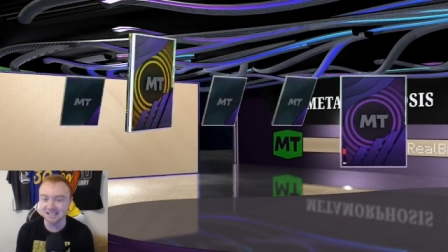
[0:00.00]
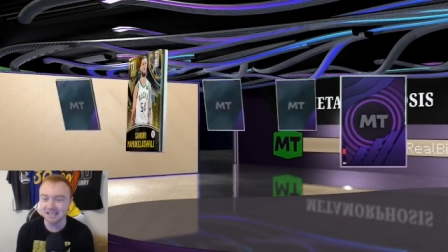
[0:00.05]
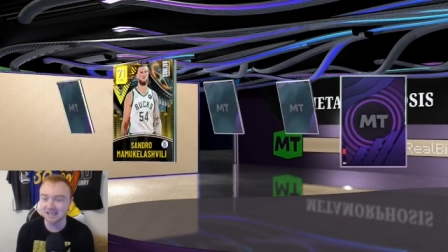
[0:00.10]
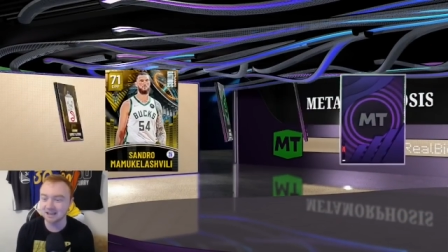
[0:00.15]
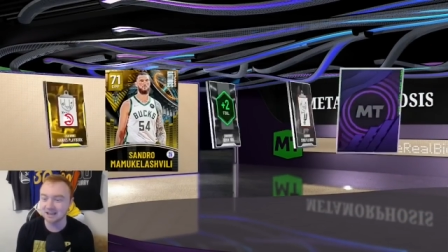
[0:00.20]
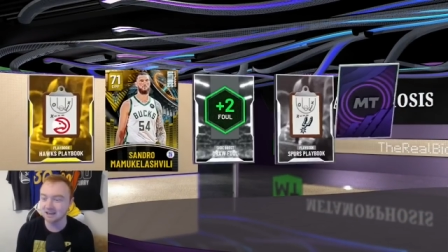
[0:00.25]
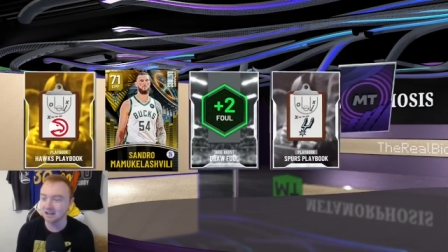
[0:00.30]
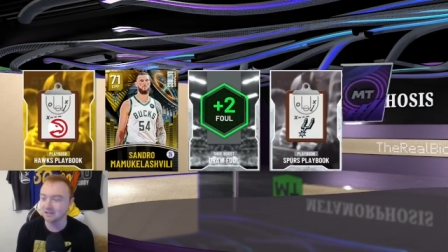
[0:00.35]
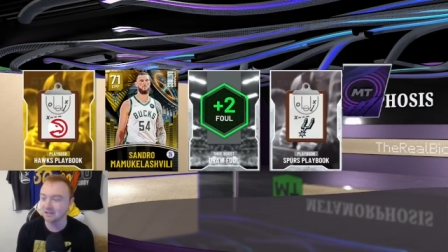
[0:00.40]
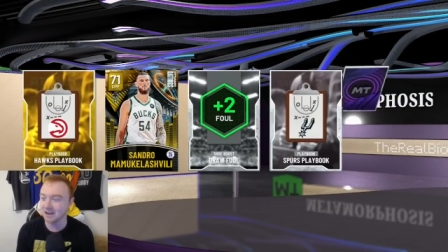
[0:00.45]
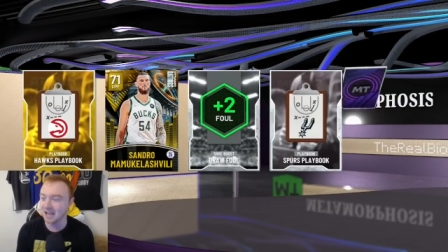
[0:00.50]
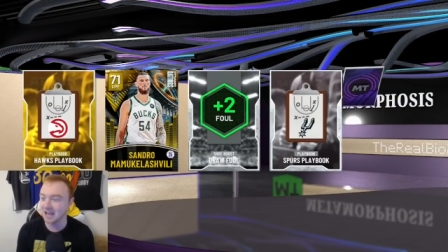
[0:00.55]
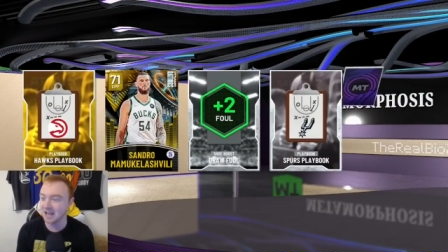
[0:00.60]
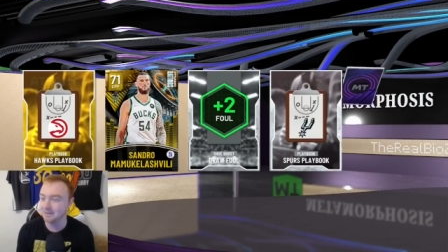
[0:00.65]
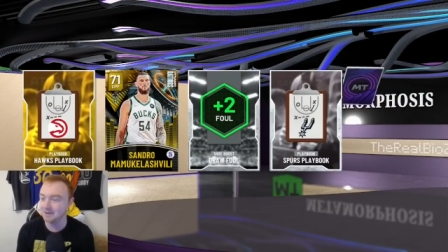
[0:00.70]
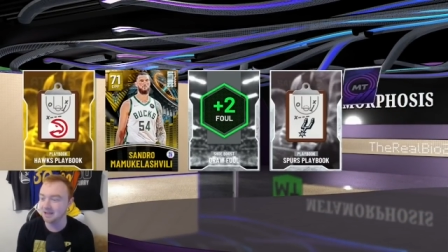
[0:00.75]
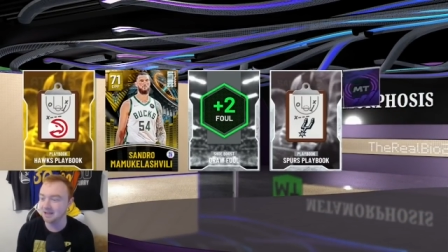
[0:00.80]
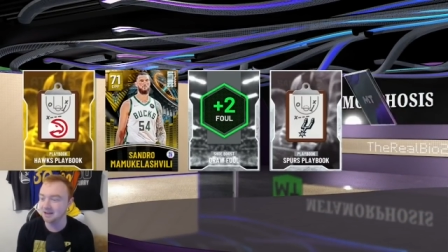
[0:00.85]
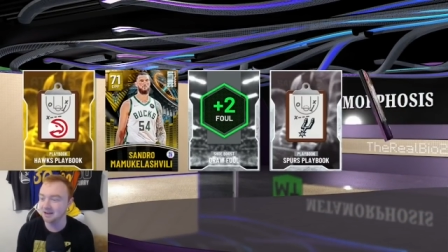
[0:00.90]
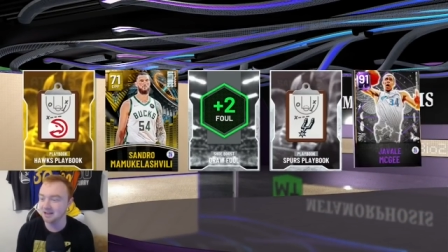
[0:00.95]
Another Ami
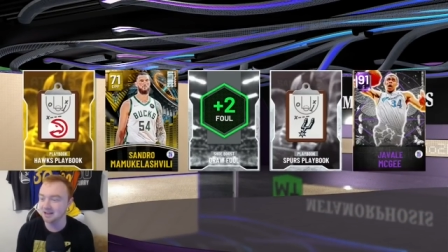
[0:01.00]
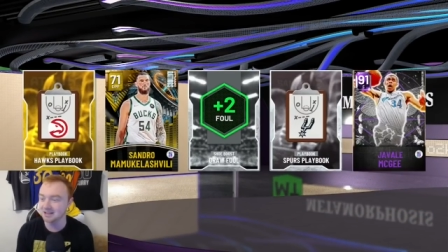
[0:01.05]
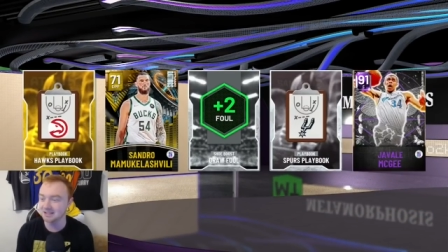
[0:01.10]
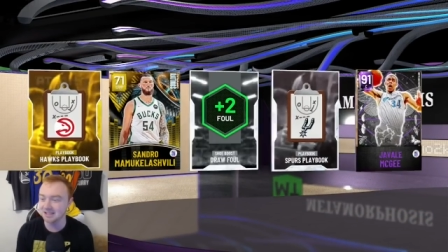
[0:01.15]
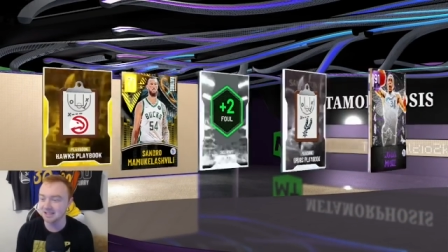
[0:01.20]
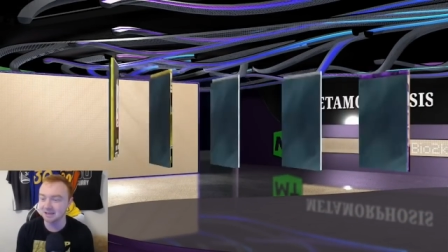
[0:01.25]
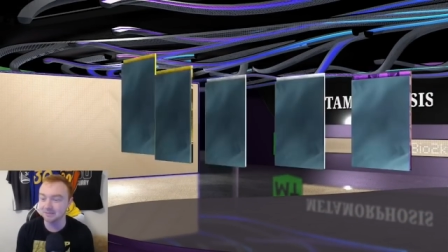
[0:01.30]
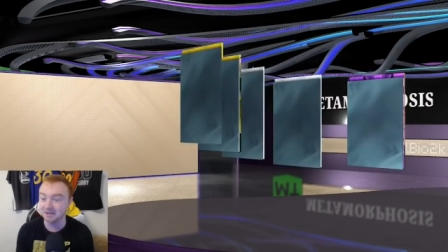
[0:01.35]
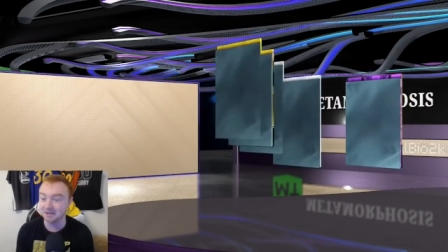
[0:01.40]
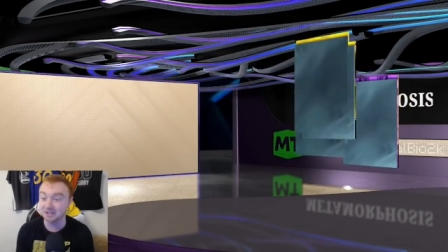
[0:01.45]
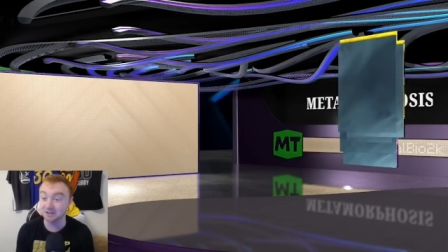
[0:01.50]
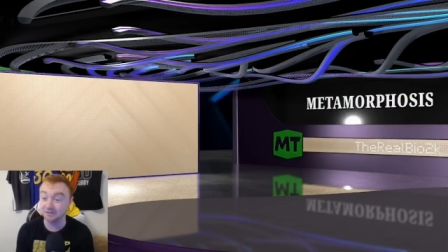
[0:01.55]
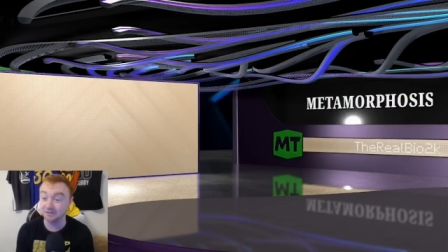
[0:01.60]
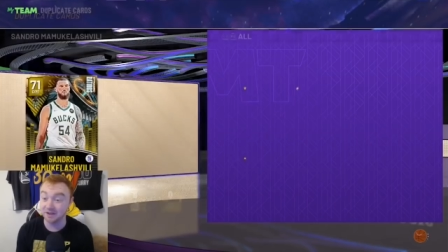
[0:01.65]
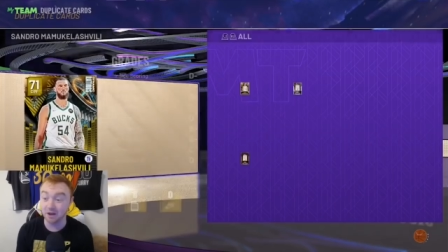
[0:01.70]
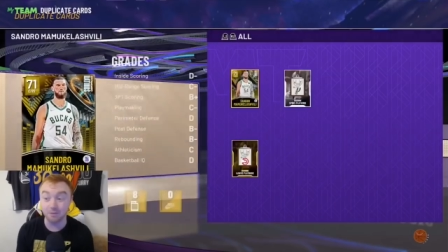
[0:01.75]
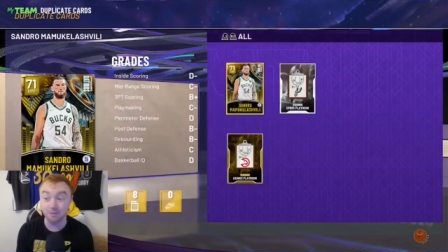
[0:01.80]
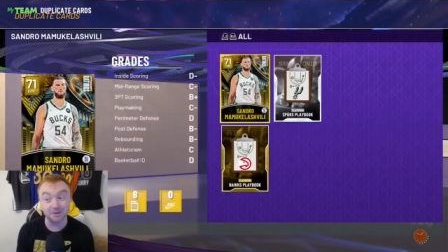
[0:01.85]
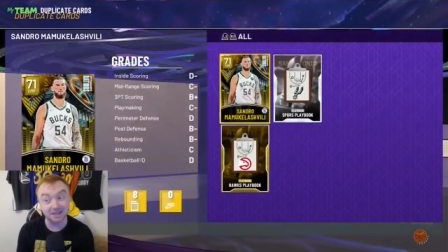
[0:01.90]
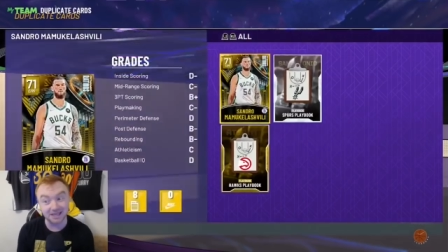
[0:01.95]
here. It is going to be JaVale
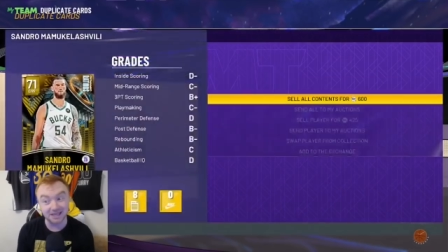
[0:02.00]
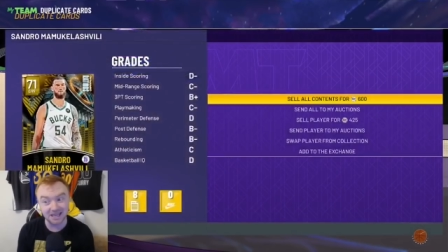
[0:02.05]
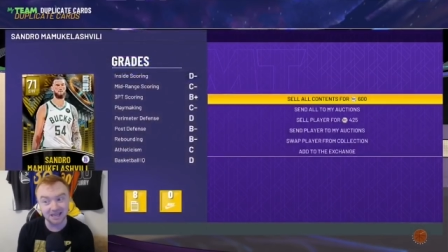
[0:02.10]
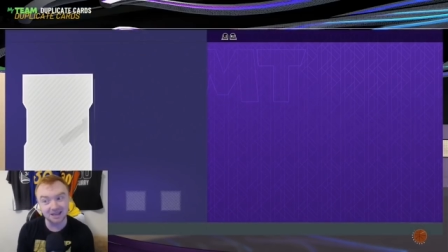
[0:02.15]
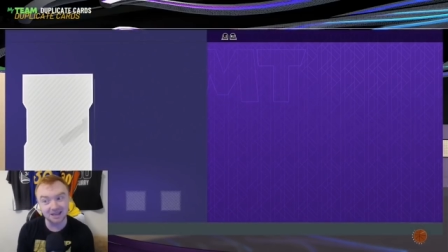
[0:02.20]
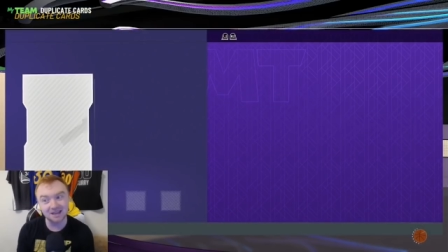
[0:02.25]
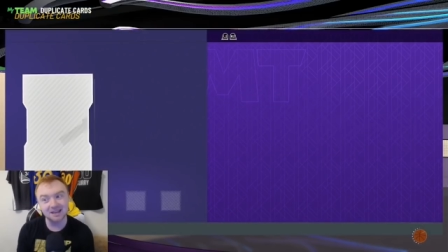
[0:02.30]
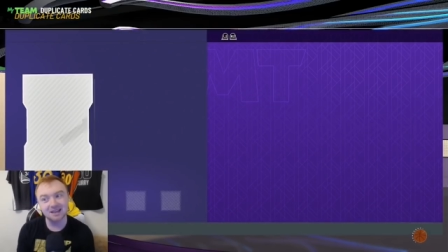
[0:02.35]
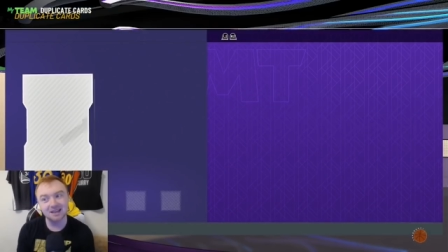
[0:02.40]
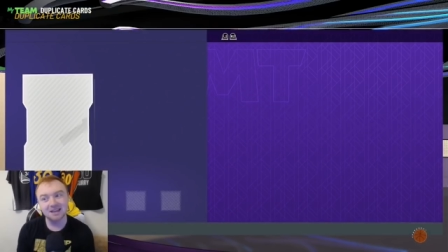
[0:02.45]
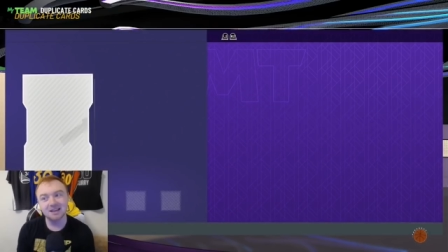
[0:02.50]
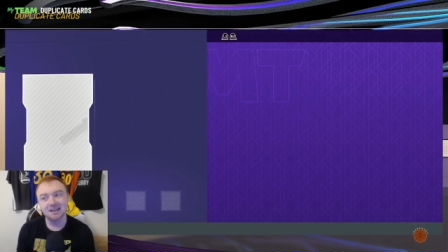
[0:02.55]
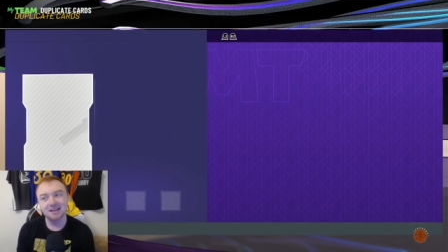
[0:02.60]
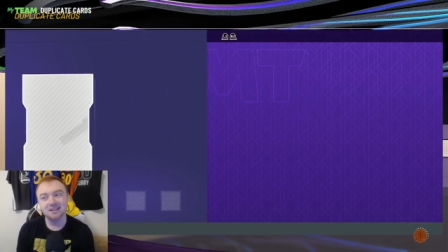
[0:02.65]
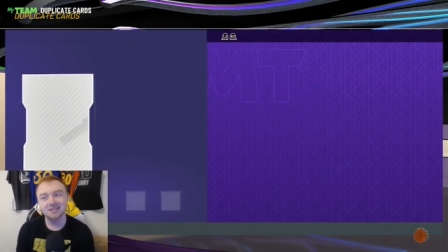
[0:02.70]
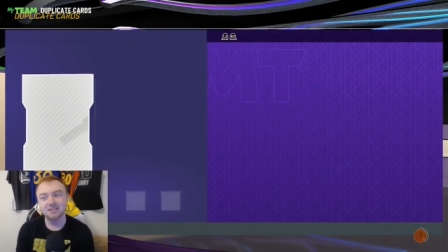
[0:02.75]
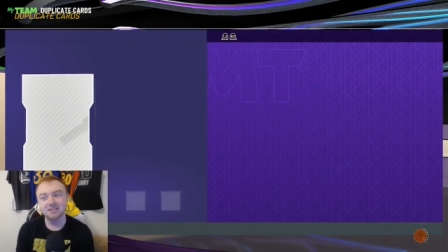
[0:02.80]
McGee. So